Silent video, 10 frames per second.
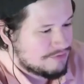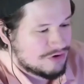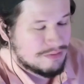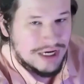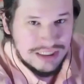
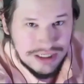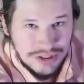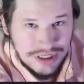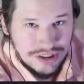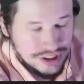
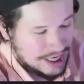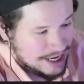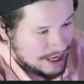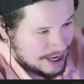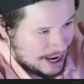basically and just say,
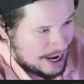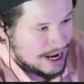hey,